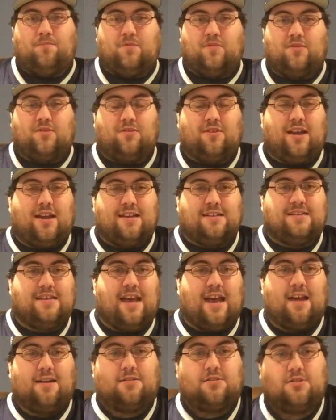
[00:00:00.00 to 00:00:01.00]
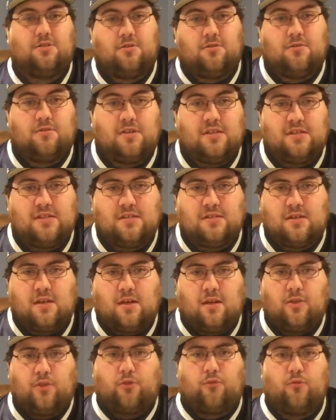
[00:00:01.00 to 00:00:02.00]
So, guys, yeah, so this is
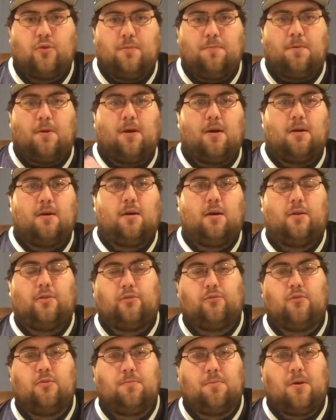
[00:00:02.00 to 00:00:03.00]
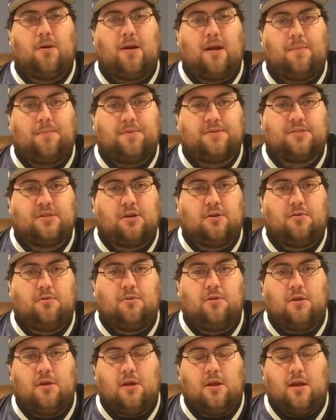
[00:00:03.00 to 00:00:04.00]
a three-part
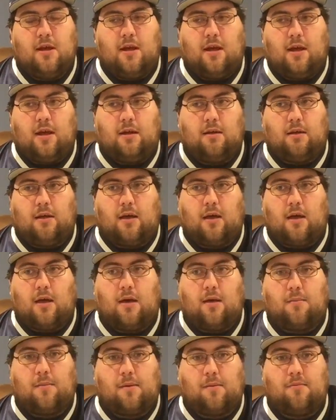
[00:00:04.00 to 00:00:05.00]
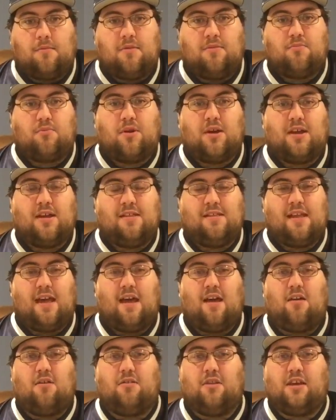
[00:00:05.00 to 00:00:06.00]
episode. I'm going to be breaking
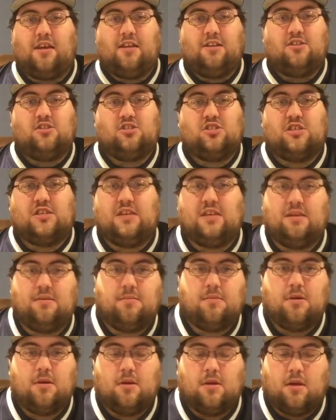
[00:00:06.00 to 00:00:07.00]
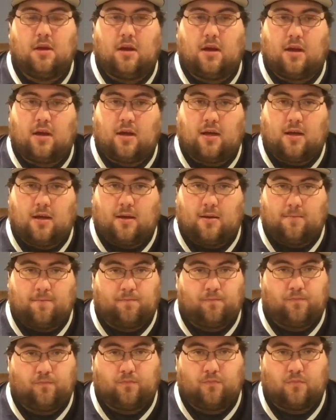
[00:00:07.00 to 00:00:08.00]
down each team,
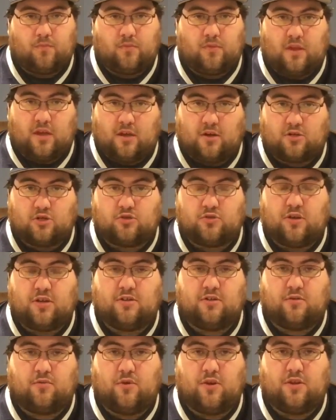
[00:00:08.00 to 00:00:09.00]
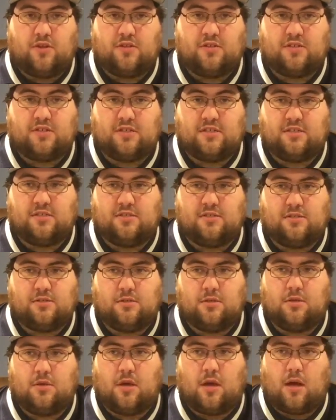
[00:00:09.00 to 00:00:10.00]
their strengths, their
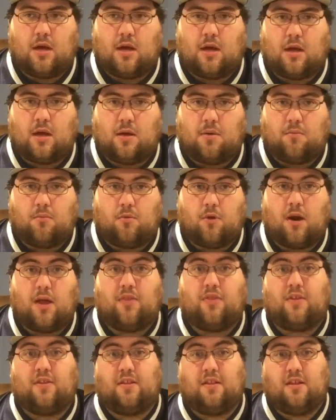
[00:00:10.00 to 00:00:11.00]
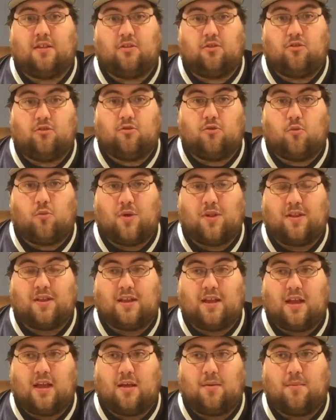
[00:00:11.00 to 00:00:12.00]
weaknesses, what I think they need to do to win the
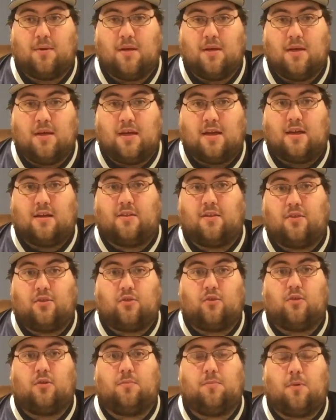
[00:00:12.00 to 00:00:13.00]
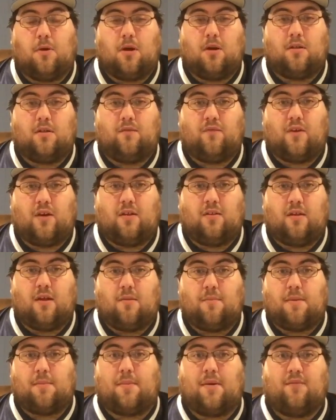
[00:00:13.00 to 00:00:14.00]
game. And the third part of the final,
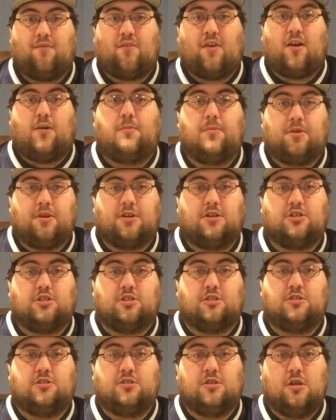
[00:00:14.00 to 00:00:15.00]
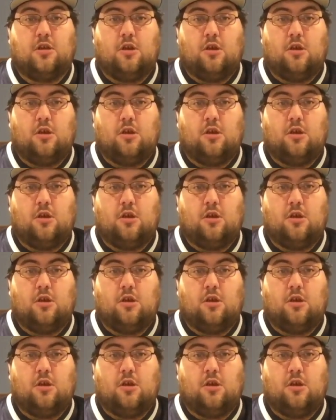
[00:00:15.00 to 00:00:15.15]
I'll make my final predictions